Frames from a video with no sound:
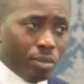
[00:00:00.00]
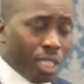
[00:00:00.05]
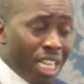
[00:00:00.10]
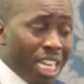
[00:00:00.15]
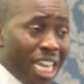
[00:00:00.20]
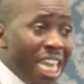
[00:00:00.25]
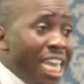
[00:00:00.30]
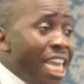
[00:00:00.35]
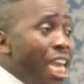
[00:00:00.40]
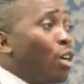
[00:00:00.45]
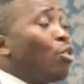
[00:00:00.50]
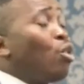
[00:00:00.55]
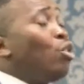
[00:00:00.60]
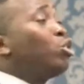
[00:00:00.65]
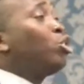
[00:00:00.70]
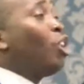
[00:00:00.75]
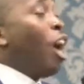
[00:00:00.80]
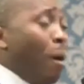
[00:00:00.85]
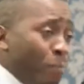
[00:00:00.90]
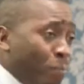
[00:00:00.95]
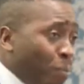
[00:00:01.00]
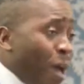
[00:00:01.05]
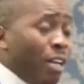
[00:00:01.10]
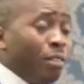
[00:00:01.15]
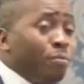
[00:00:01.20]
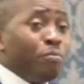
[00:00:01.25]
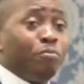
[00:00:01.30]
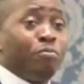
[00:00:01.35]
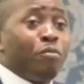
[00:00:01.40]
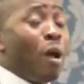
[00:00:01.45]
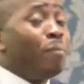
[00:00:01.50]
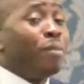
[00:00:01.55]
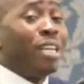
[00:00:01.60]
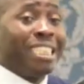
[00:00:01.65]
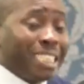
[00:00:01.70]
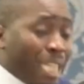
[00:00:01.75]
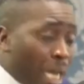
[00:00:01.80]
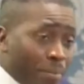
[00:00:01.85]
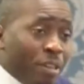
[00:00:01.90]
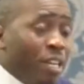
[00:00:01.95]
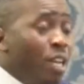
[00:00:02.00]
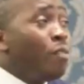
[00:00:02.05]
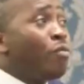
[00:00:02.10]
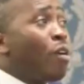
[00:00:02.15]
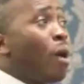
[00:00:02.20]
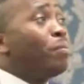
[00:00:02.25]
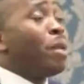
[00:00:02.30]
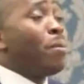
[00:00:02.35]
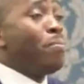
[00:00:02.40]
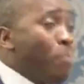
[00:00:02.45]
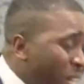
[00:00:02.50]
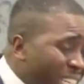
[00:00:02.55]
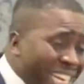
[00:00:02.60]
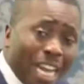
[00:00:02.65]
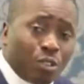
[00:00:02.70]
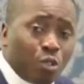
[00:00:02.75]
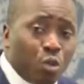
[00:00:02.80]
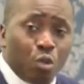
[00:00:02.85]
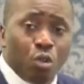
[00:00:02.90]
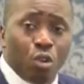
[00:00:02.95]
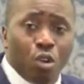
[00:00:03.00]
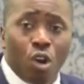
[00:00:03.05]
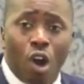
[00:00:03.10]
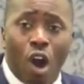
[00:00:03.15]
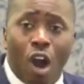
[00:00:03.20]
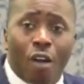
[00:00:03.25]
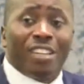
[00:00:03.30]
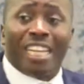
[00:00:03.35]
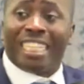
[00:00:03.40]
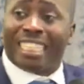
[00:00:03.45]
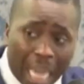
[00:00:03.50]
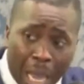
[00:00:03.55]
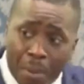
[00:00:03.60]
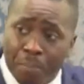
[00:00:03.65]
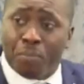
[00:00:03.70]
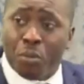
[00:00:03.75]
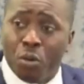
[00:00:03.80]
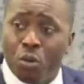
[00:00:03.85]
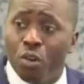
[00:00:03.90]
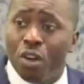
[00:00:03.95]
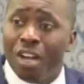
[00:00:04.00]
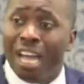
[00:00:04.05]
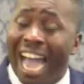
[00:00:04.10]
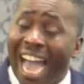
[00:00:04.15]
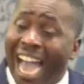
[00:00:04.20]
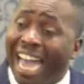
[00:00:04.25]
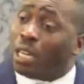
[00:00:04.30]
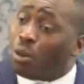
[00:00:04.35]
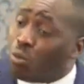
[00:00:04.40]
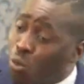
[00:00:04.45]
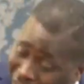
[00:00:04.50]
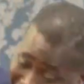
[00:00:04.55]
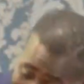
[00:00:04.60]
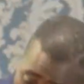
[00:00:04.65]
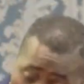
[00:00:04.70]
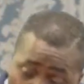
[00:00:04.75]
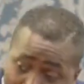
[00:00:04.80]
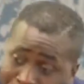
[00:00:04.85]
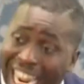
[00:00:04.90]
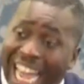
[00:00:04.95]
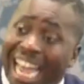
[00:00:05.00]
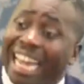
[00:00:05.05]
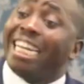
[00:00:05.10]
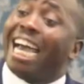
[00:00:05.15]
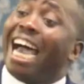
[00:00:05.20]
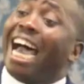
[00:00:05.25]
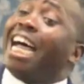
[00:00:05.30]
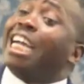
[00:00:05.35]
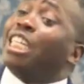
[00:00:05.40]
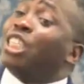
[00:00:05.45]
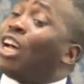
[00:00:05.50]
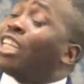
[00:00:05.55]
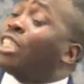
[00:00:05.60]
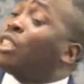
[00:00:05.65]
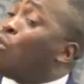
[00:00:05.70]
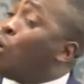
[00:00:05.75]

He could jump up from the pinnacle of the temple, and it will come down and nothing will